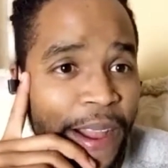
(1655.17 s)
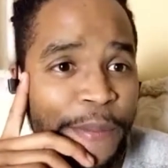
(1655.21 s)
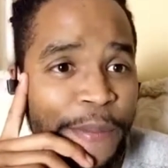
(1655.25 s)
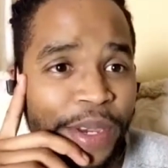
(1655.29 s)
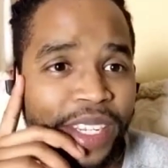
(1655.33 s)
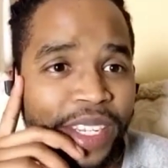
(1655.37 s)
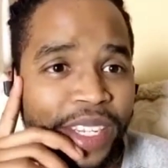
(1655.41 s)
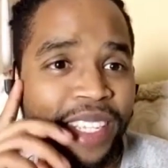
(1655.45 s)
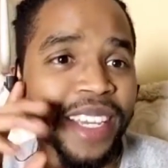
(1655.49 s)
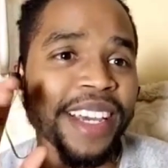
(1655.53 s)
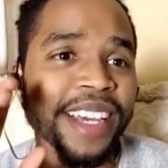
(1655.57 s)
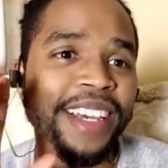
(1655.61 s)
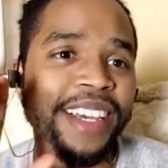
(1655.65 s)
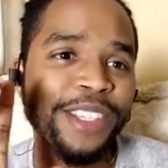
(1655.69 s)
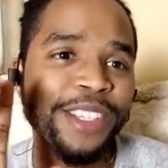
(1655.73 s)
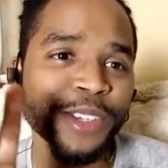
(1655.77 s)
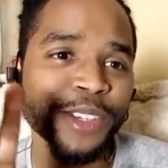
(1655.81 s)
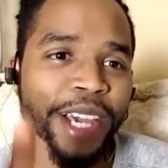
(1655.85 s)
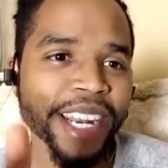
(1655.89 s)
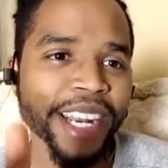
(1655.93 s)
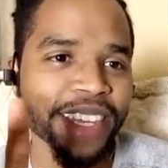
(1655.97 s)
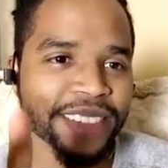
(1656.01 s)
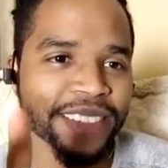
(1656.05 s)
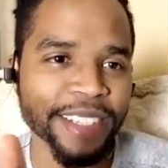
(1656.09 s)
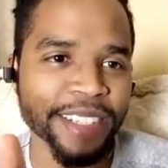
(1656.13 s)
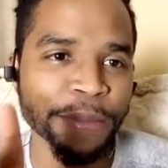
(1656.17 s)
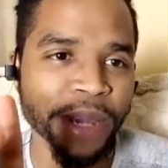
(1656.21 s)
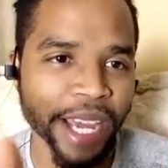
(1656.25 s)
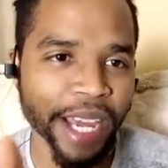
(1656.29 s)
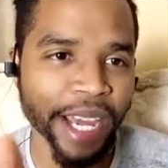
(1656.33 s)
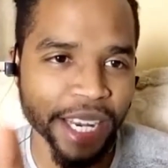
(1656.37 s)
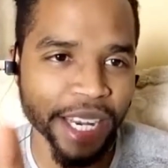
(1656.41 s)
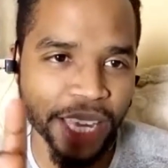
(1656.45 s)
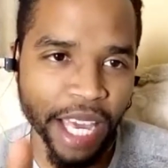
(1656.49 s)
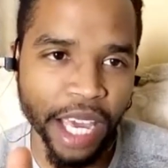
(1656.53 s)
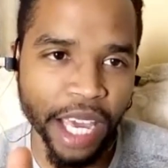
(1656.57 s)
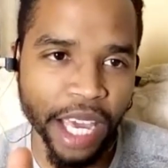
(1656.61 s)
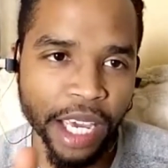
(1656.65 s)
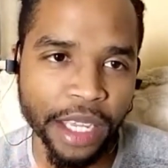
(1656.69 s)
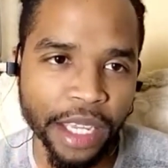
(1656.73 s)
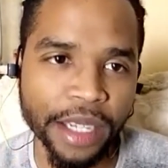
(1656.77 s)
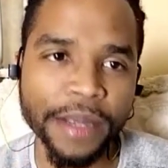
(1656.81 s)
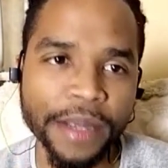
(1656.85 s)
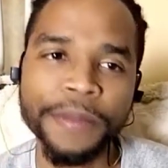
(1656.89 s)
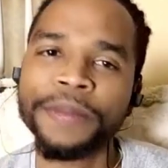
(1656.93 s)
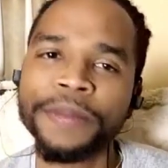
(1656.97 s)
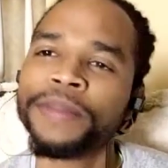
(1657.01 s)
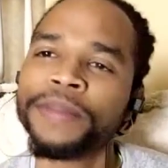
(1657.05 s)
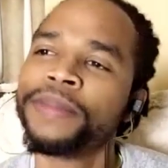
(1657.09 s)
I mean, you got to get some kind of cane,